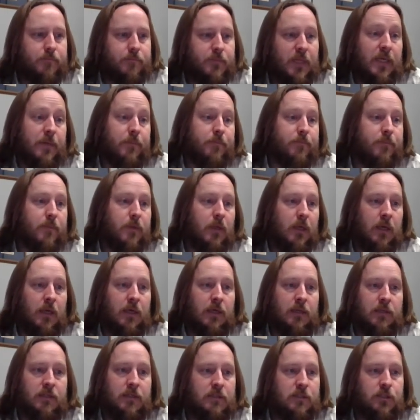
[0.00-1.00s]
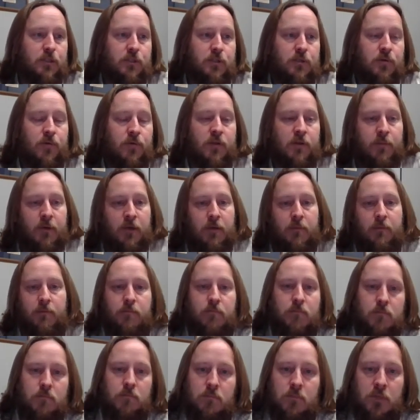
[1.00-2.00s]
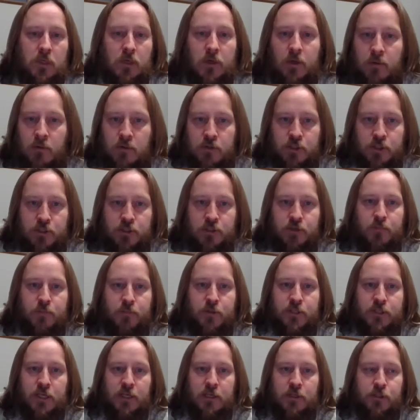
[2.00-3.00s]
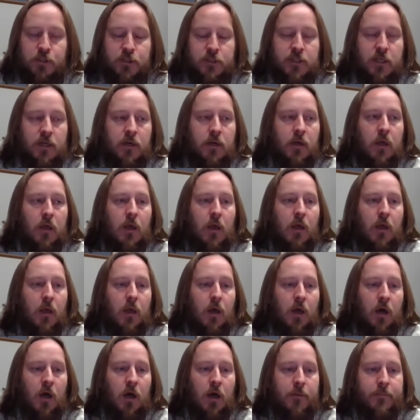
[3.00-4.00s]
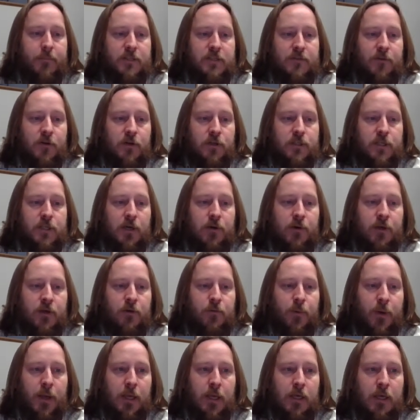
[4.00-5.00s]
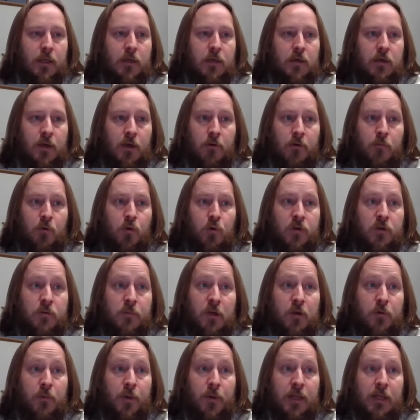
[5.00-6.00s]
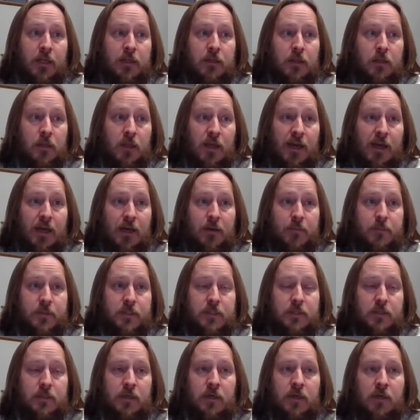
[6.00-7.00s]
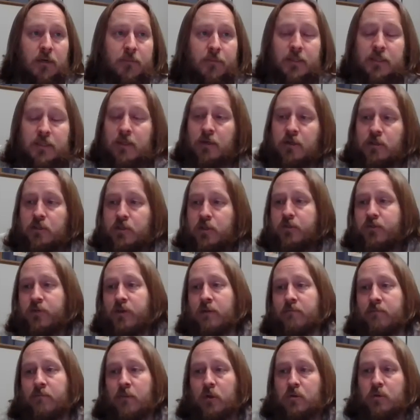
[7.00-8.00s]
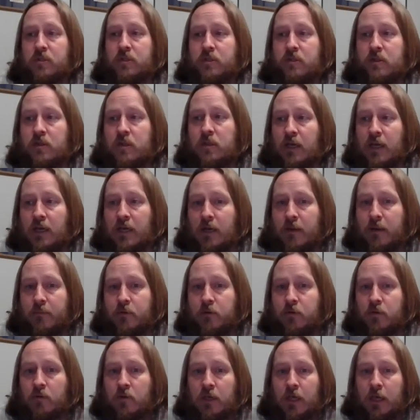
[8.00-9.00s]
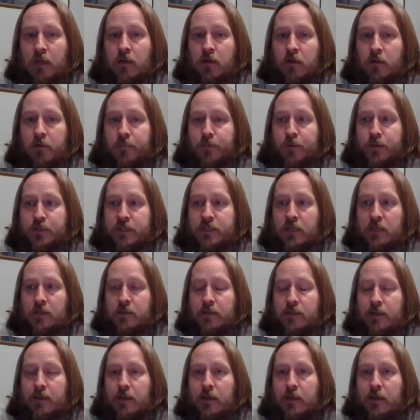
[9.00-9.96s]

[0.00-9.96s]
Yeah, and it's just going to be, I'll just do percentages there. As far as how I'm going to be grading the labs, as long as you've done most of the lab, you'll get 100%.